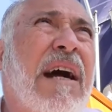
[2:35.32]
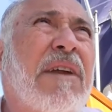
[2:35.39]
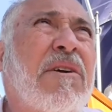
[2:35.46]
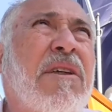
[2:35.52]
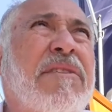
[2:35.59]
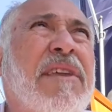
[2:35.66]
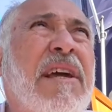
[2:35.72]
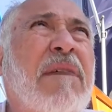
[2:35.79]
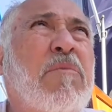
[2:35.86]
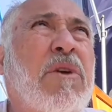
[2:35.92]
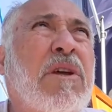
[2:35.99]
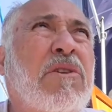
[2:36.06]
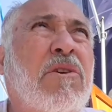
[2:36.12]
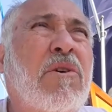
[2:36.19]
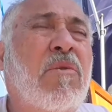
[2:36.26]
another thing I'm
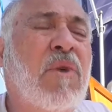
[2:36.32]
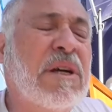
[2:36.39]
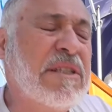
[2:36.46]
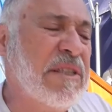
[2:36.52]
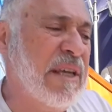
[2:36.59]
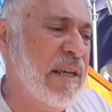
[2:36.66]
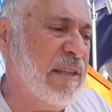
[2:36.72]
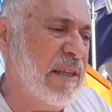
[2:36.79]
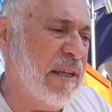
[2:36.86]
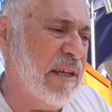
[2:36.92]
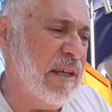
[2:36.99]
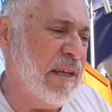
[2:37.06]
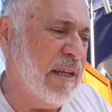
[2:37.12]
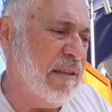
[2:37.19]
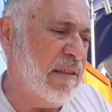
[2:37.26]
going to do once
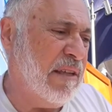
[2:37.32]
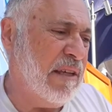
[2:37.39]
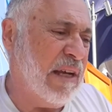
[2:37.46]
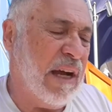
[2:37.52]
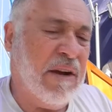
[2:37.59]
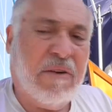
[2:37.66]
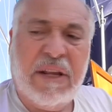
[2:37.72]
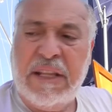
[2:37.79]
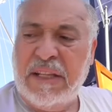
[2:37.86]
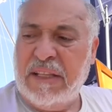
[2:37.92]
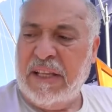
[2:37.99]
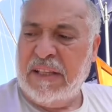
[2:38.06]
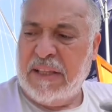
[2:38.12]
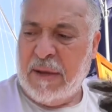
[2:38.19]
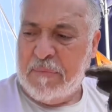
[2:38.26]
I already
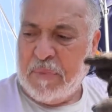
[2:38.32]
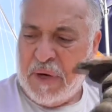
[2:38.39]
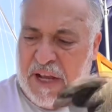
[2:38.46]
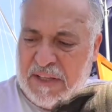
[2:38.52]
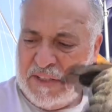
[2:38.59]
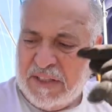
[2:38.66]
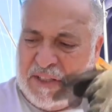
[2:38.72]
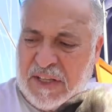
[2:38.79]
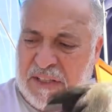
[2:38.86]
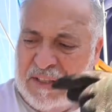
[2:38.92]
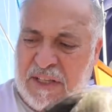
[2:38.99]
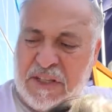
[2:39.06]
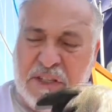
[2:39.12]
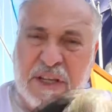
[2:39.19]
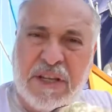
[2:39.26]
did that process on
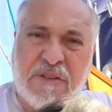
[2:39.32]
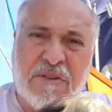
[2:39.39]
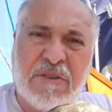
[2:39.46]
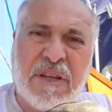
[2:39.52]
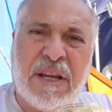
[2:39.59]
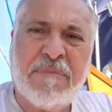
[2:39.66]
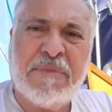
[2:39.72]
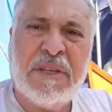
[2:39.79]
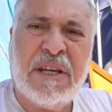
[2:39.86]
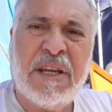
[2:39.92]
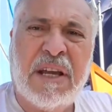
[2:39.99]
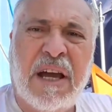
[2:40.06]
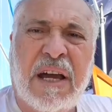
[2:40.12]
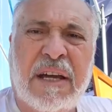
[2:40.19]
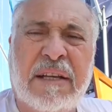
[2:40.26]
this engine that I'm
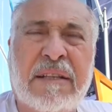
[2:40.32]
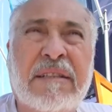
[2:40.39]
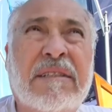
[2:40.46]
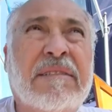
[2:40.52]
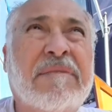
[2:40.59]
sitting on.